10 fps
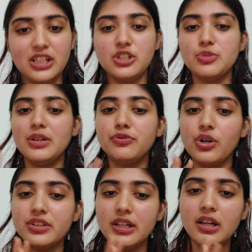eligible
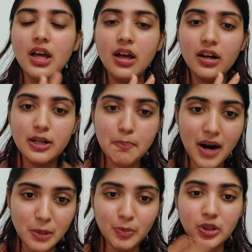for the
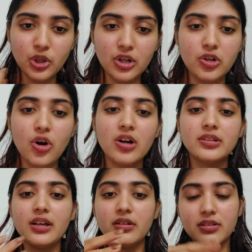department or
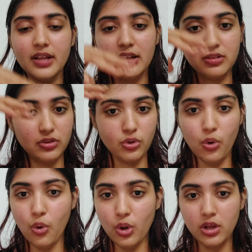not. There is like this
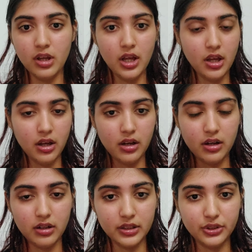whole
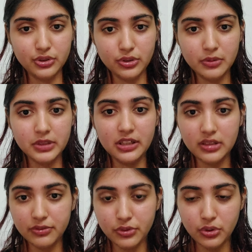
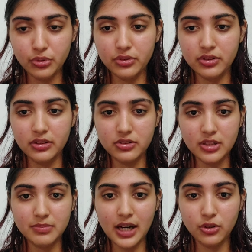interview
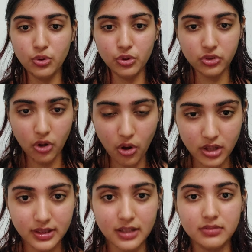system that goes
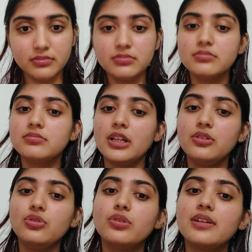on, and
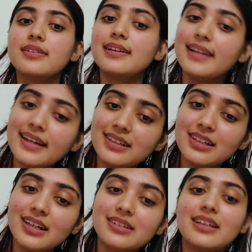then you get
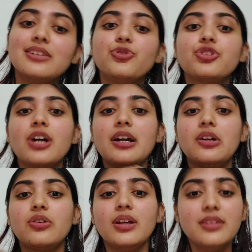selected. Then you start
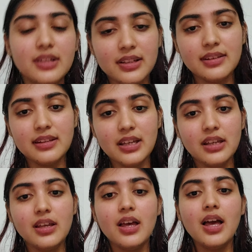your
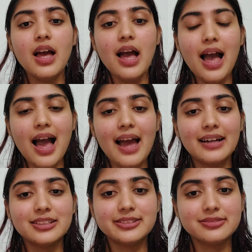residency,
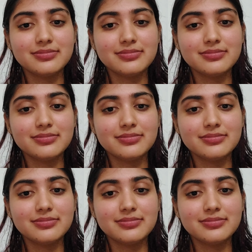and